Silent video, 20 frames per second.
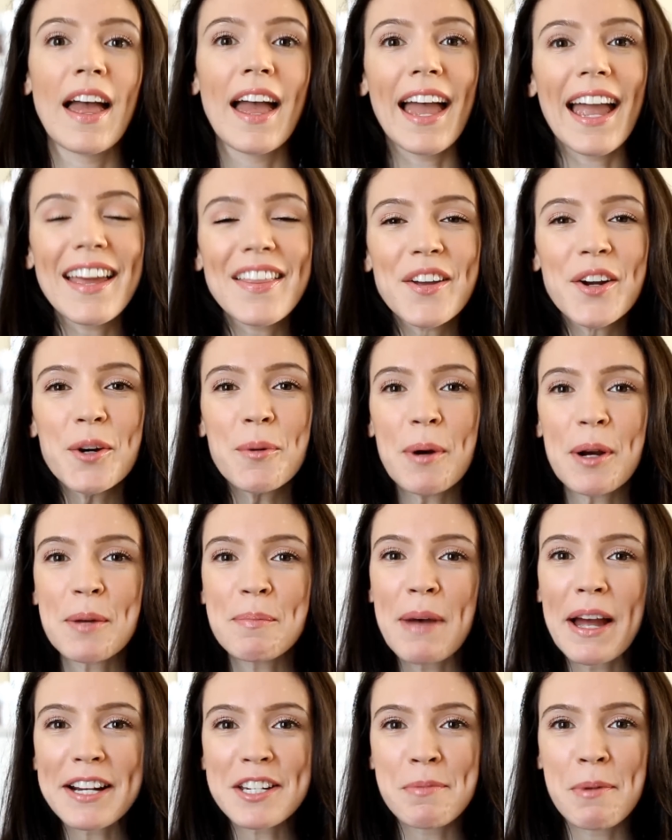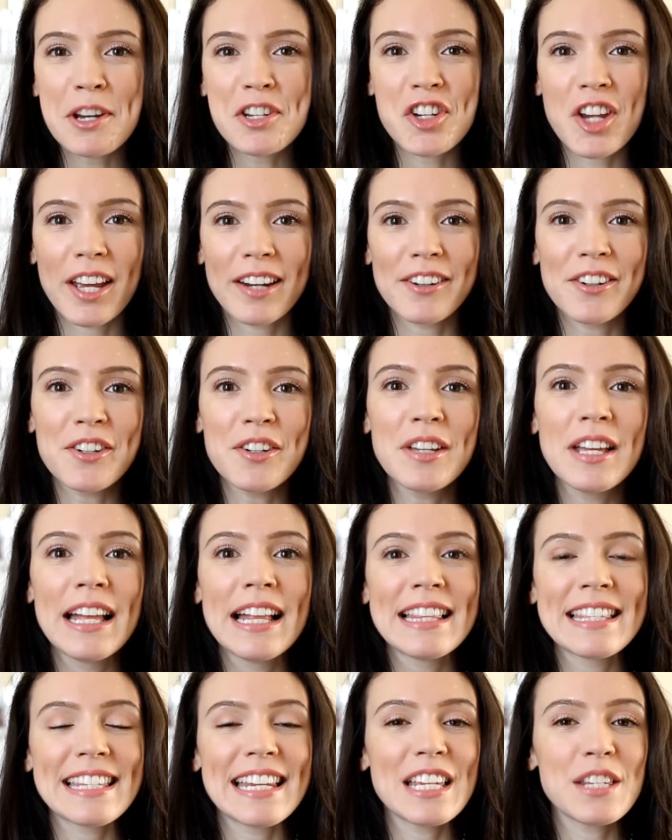Hey there, welcome back to my channel.
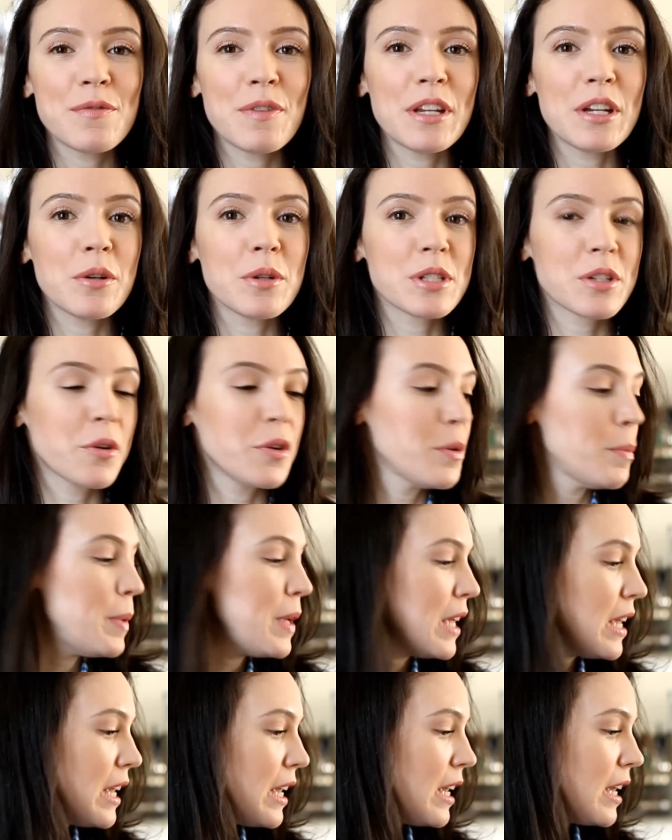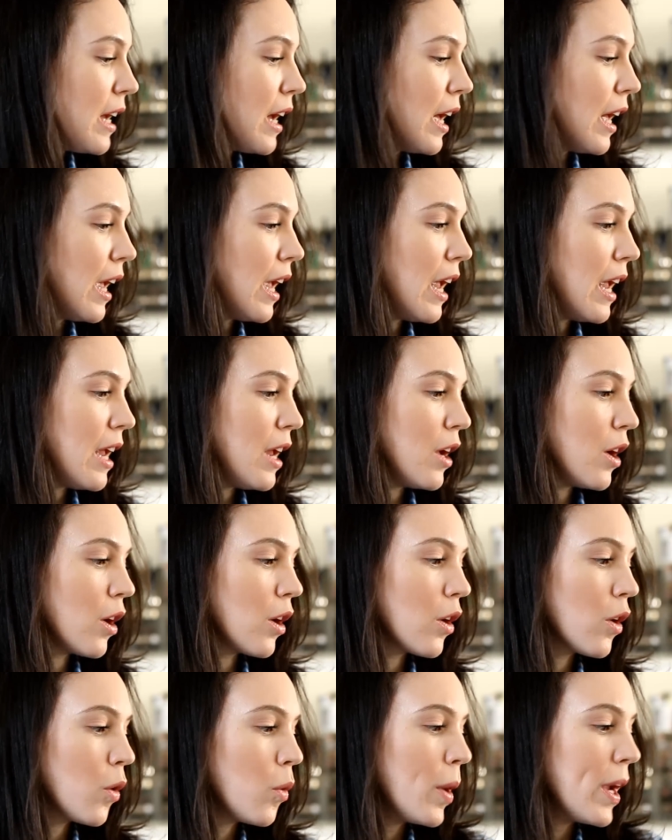Today's video is going to be a
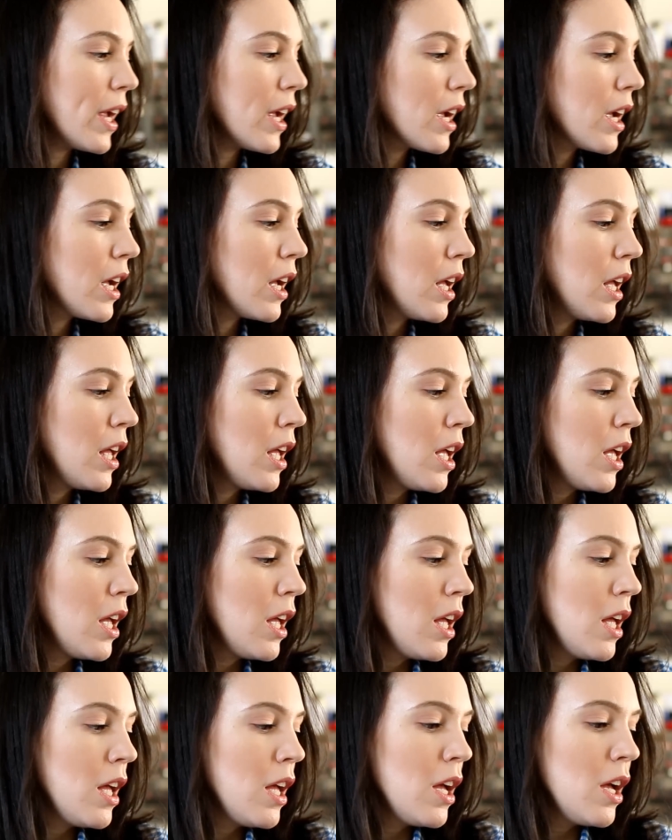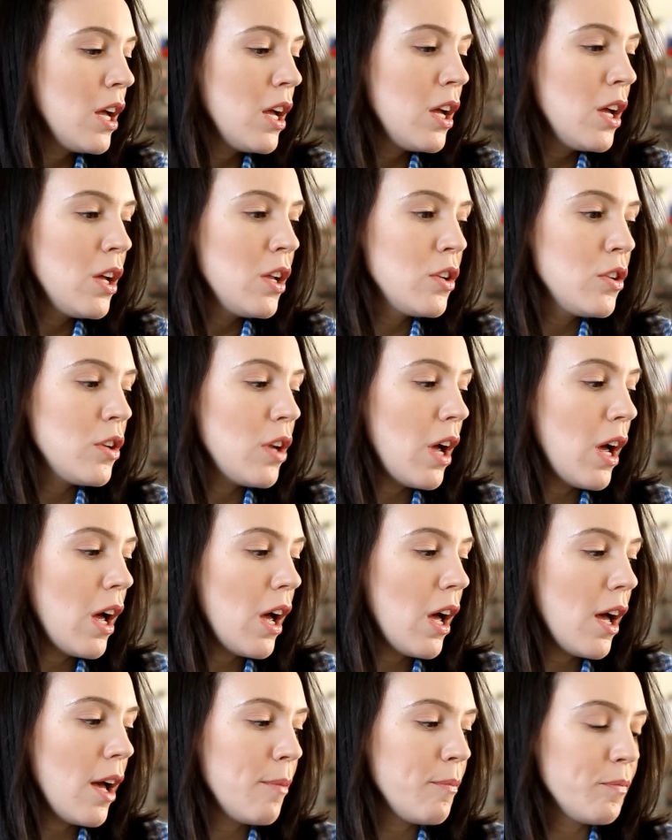quick
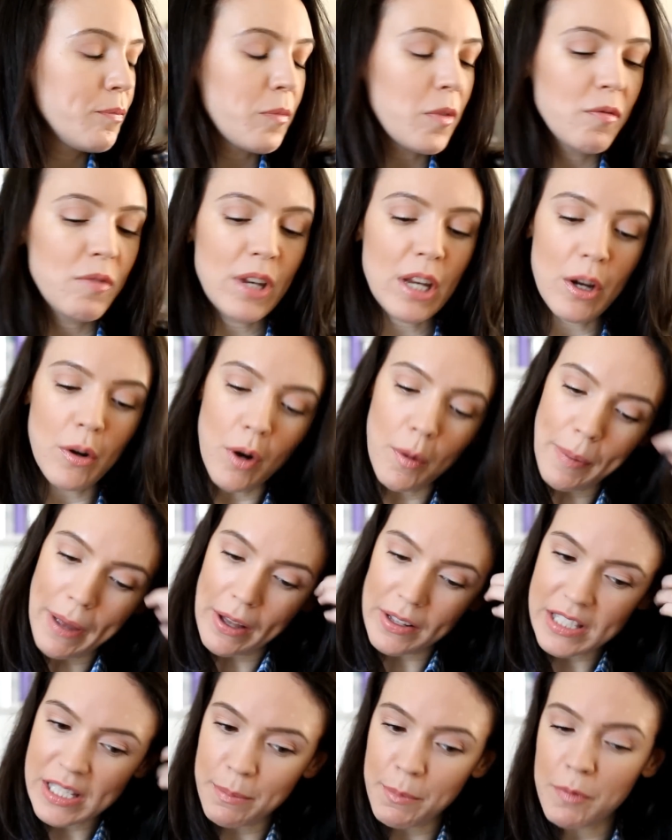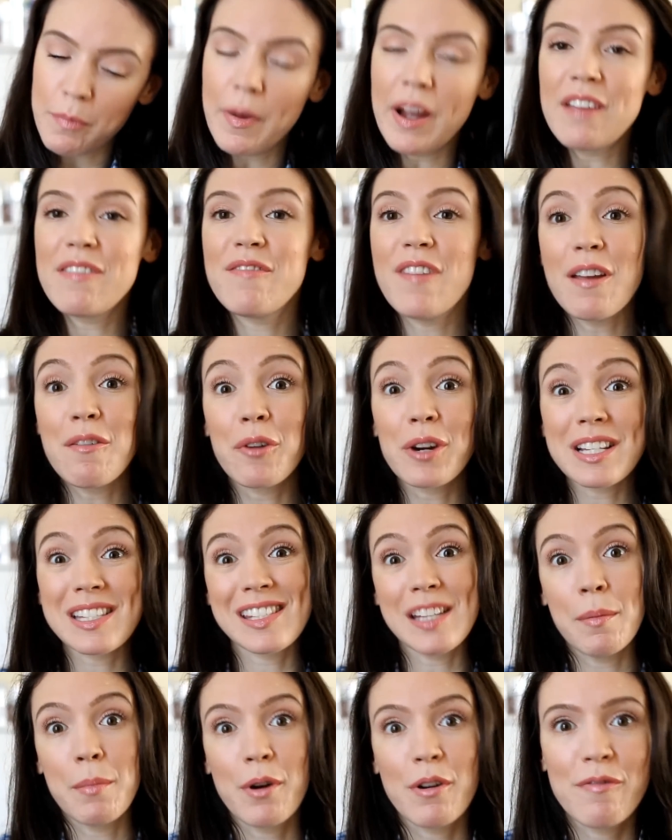um, video about some of my favorite
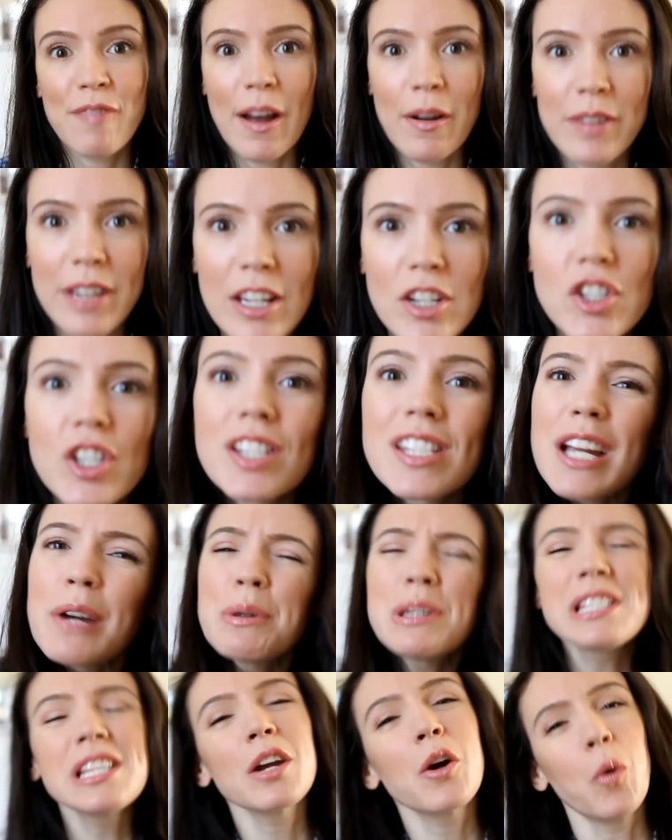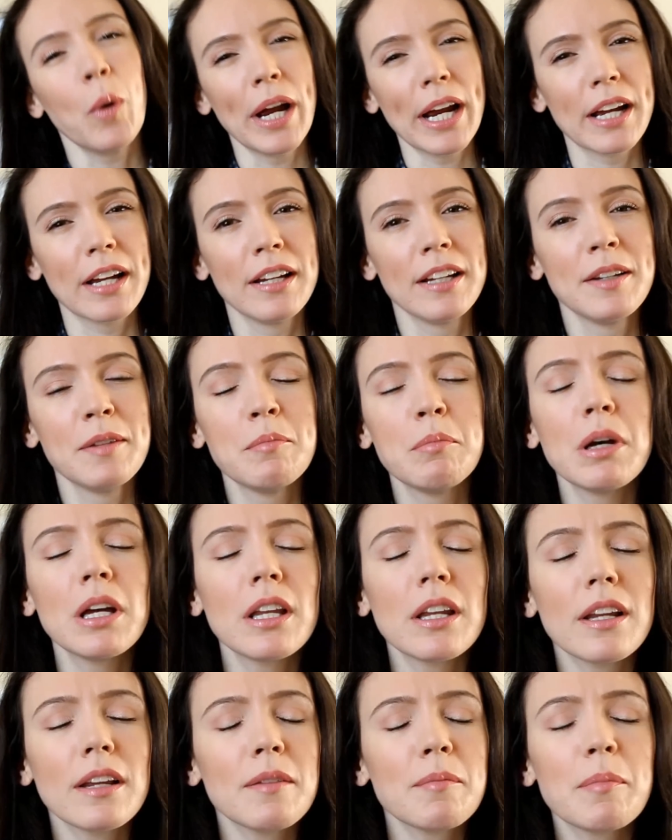summer foundations. I always say quick, but
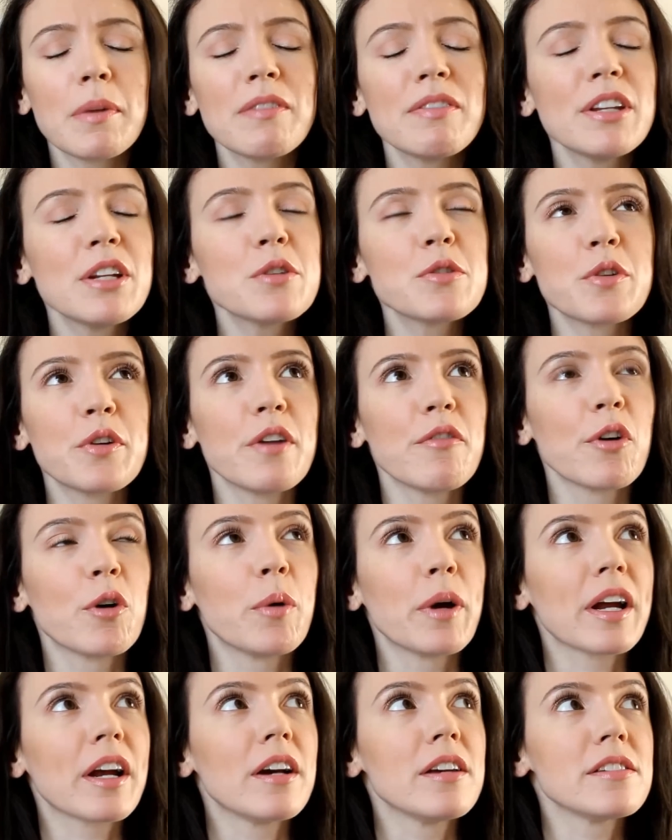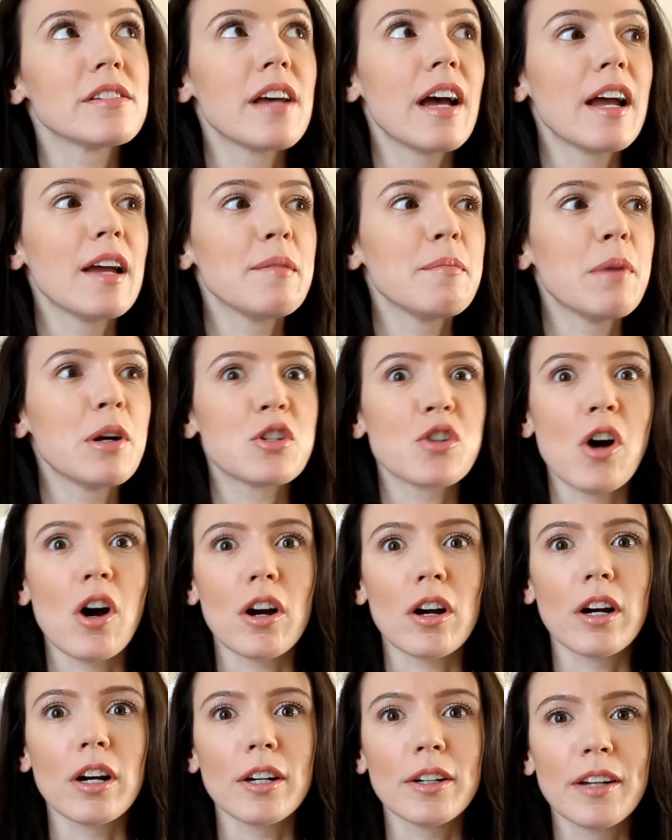my videos are never quick because I'm a
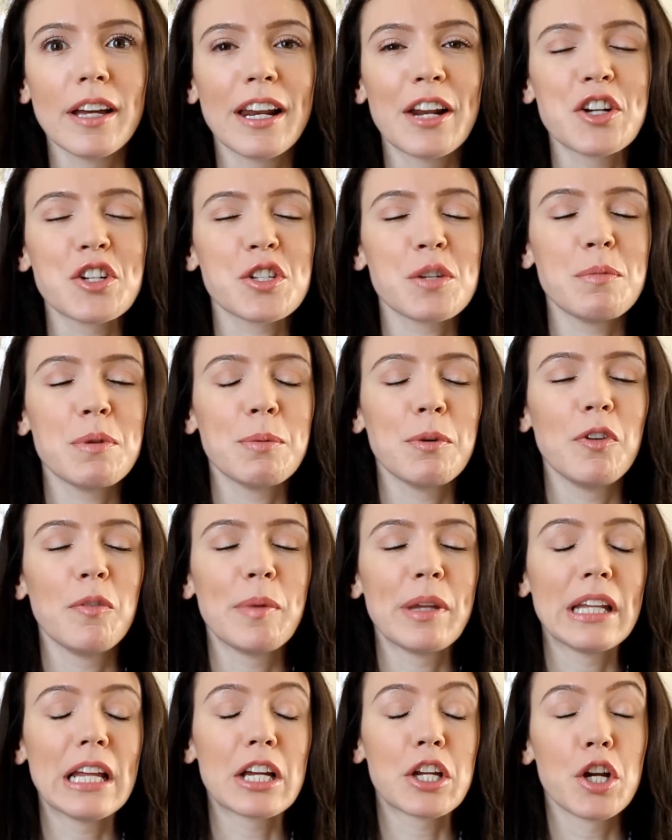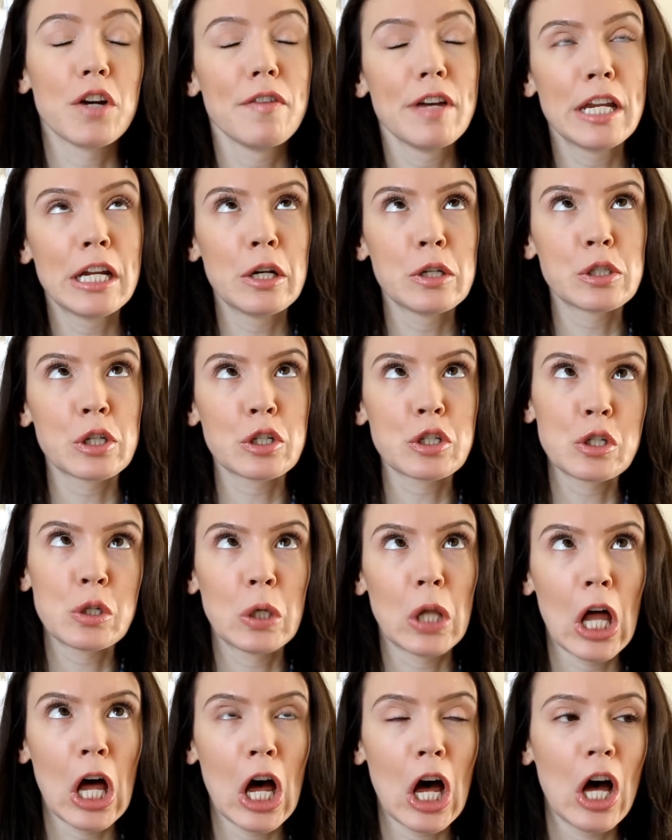talker. And I know some people have been like, your videos are too
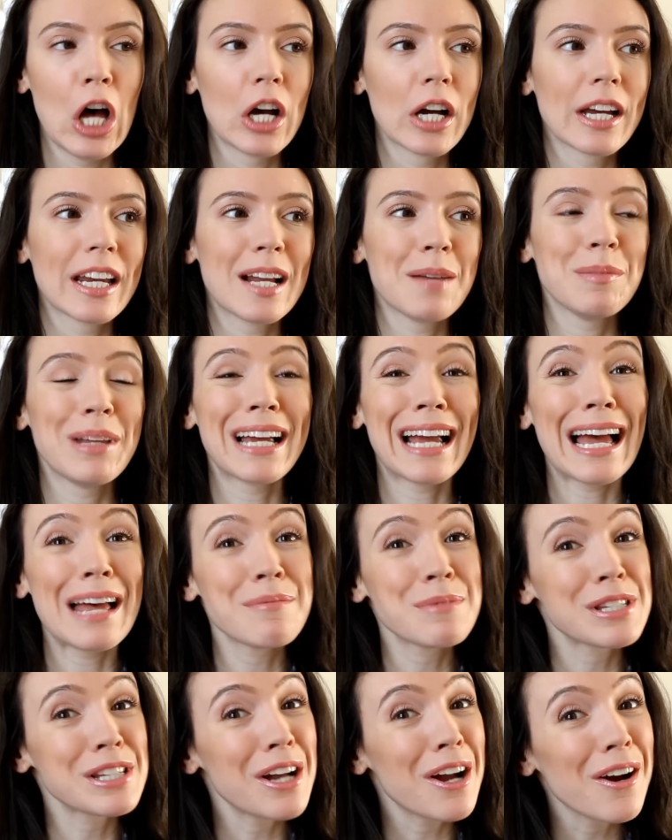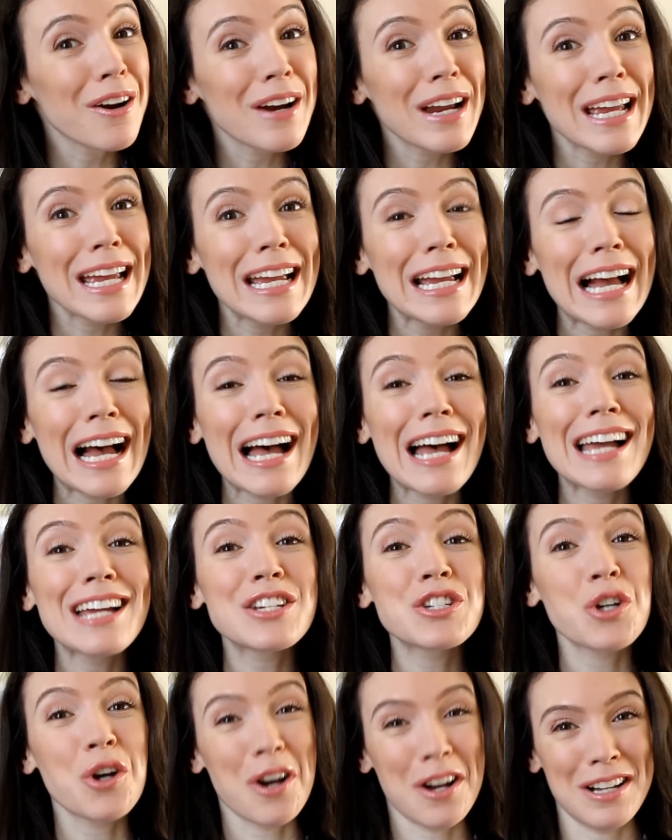long. And I'm like, I'm sorry, I
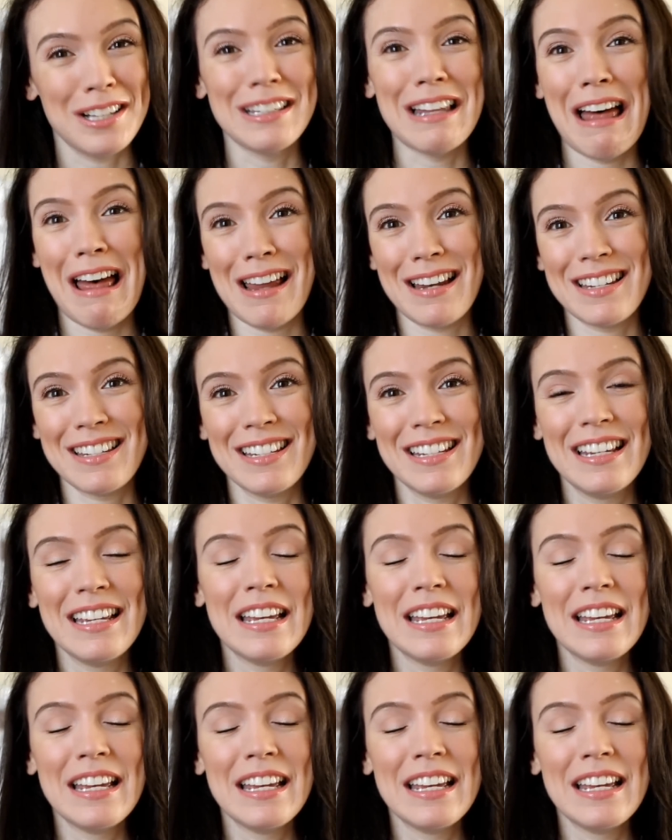talk a lot.